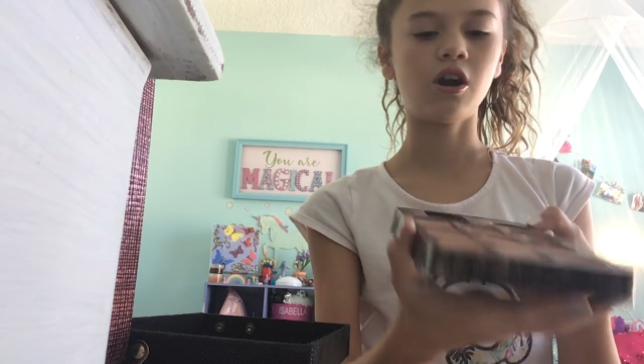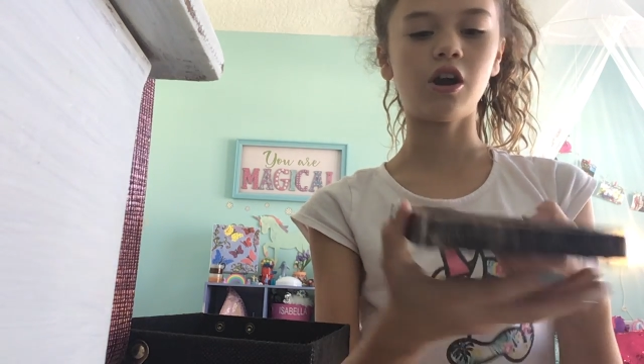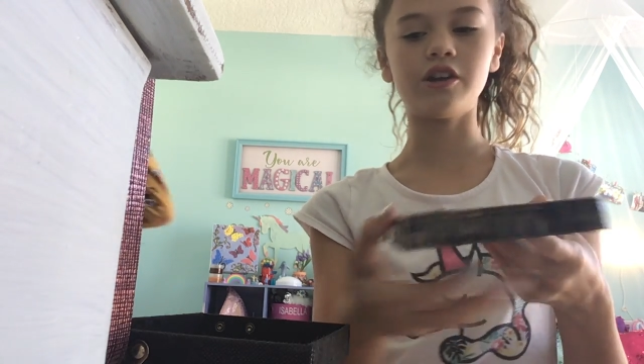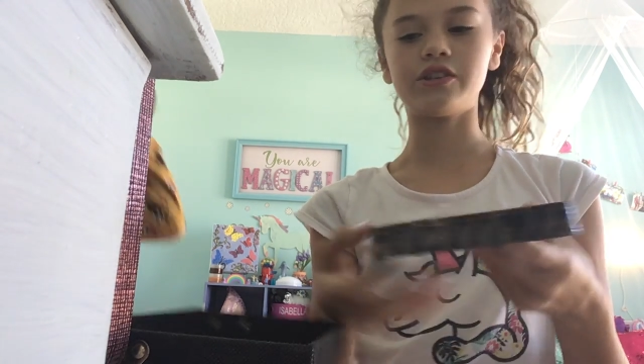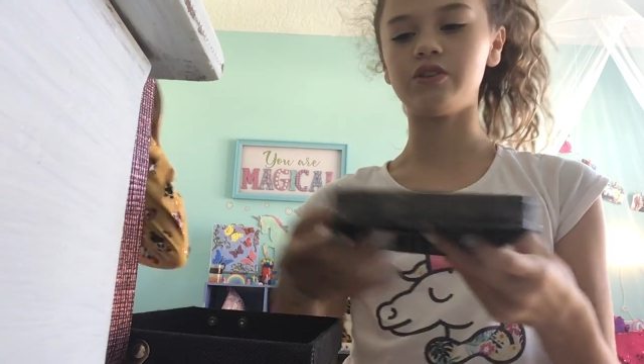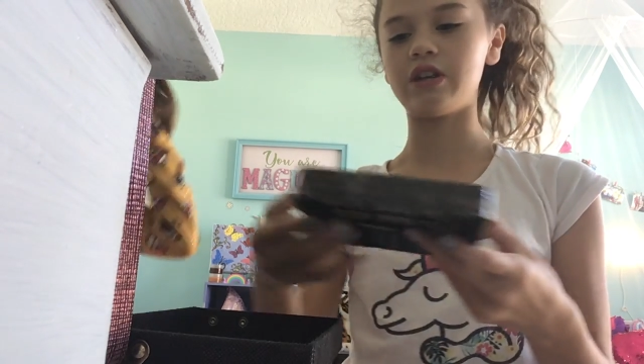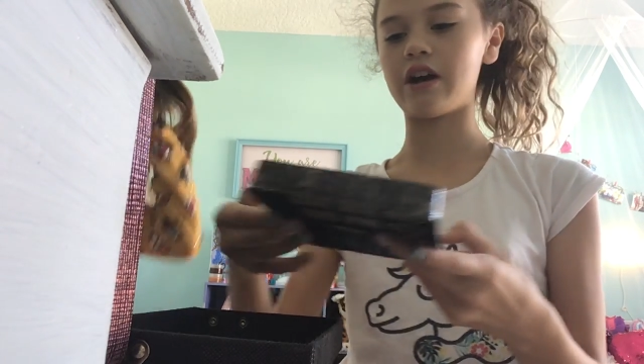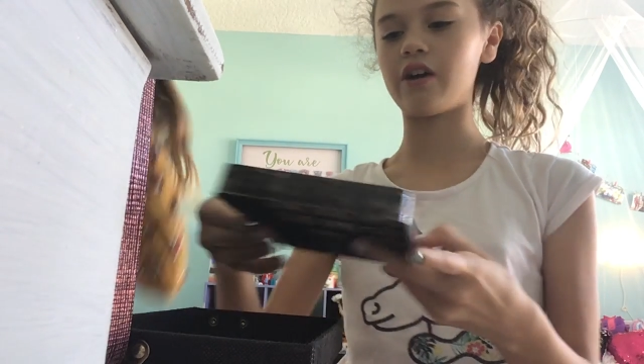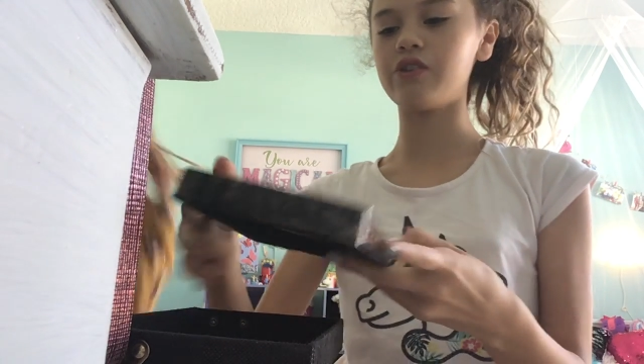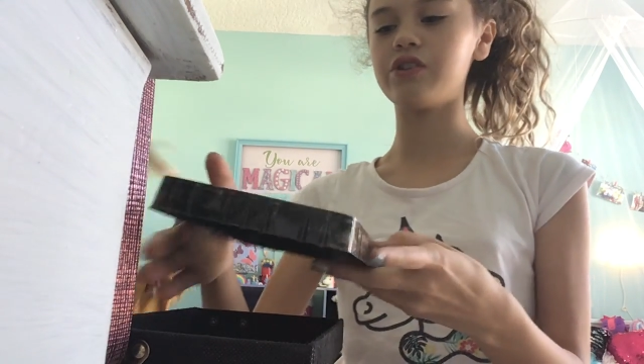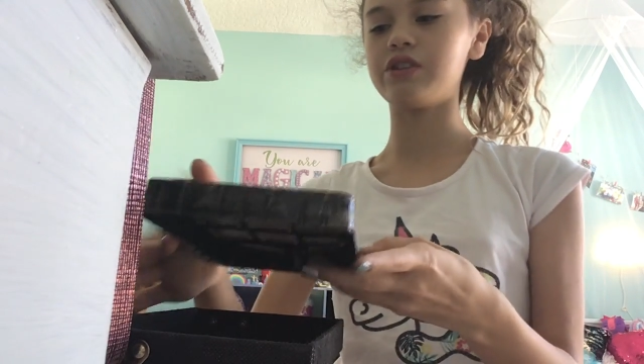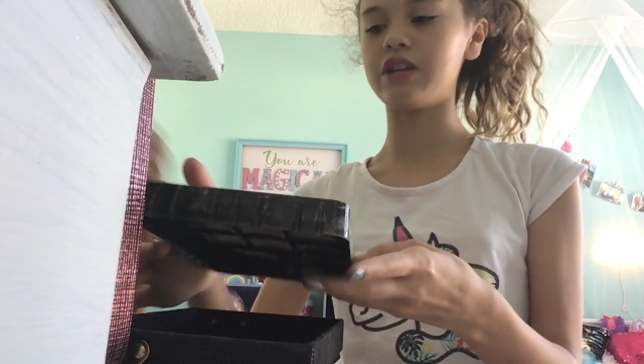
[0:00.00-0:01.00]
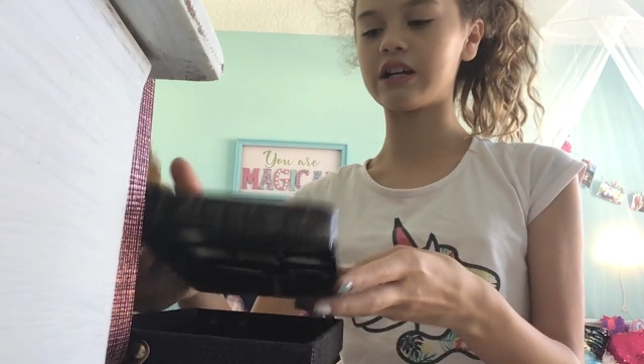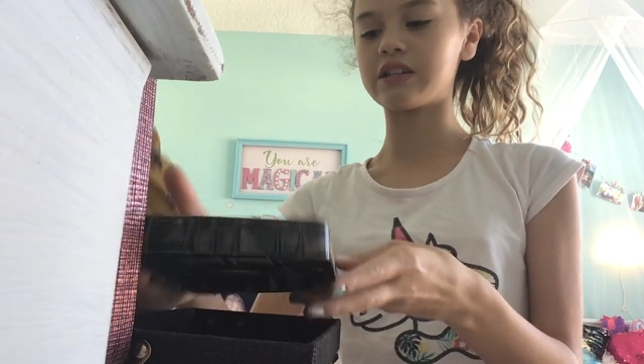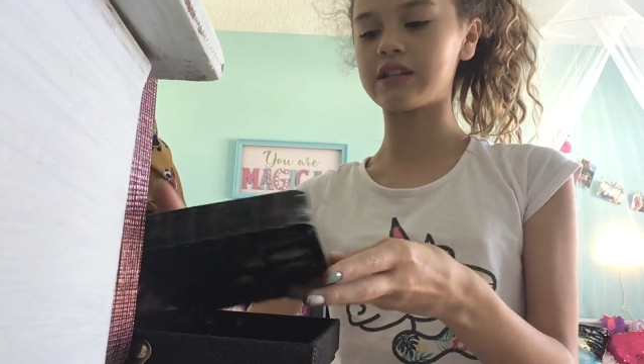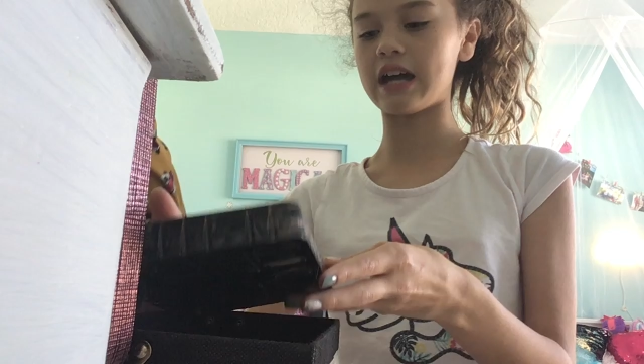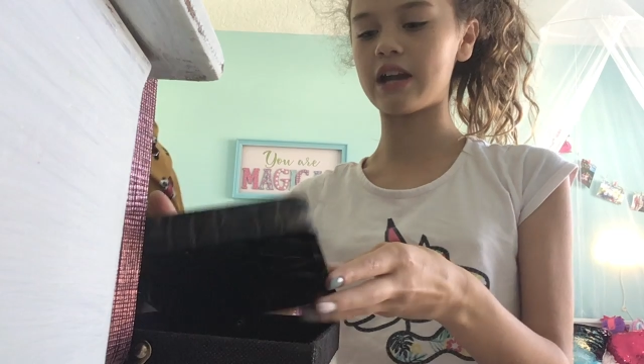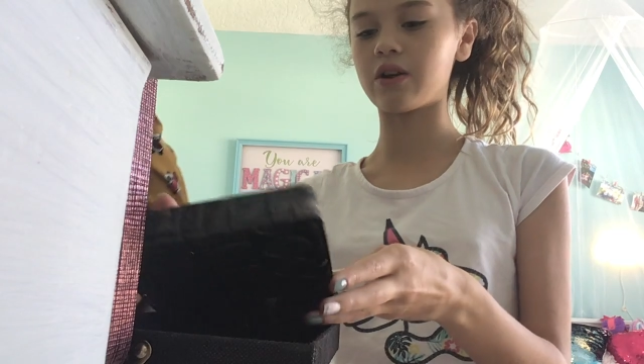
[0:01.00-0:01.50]
All right, so now the
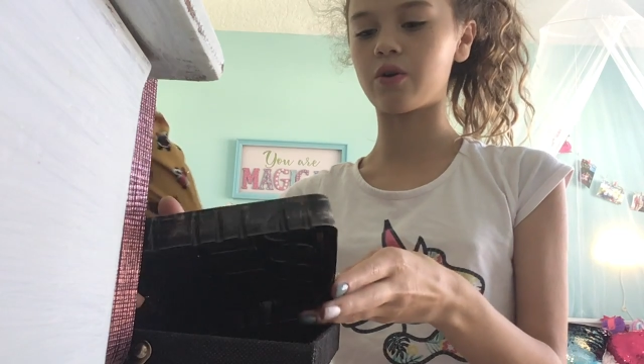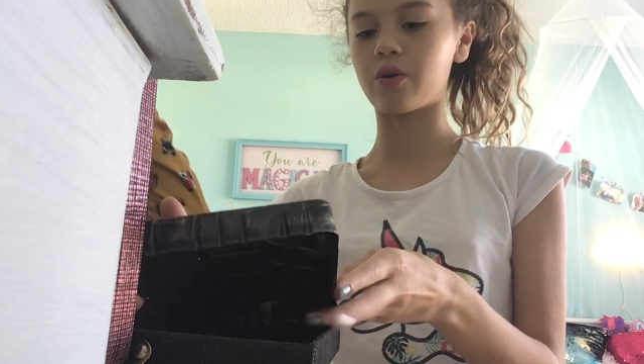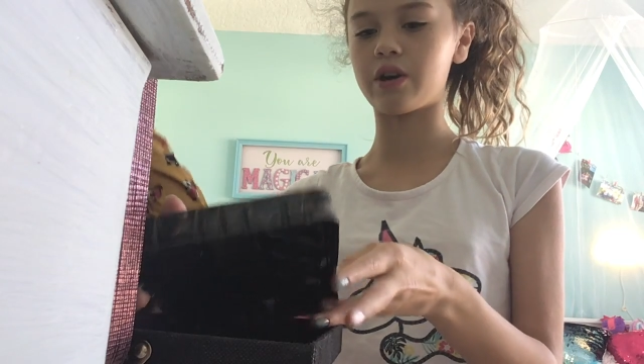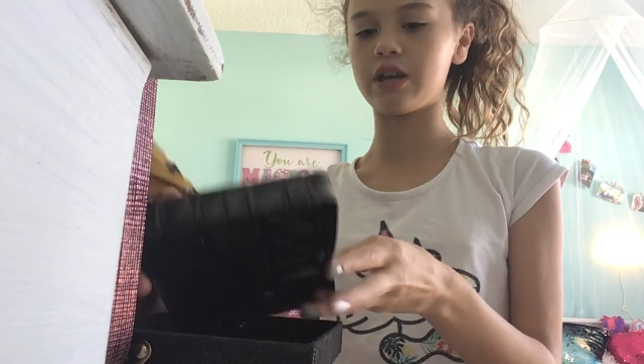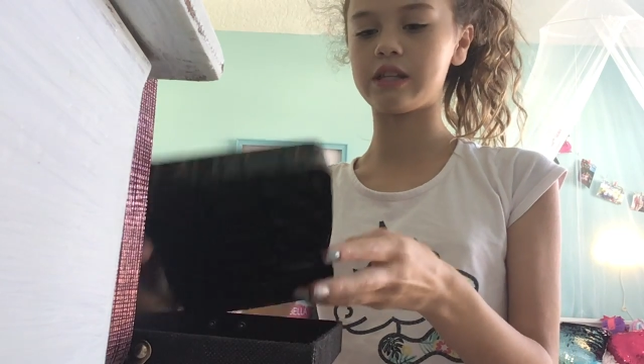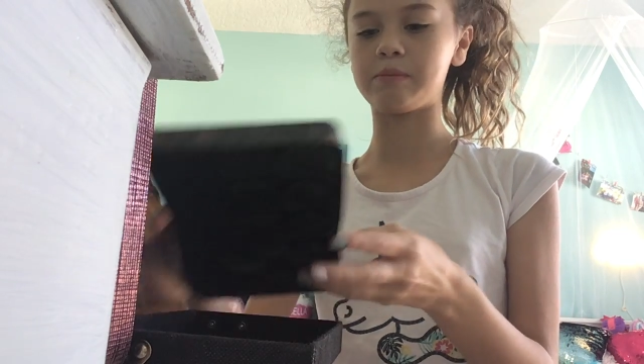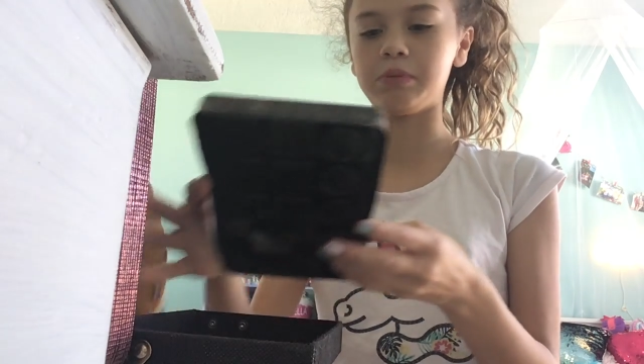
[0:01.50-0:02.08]
next category is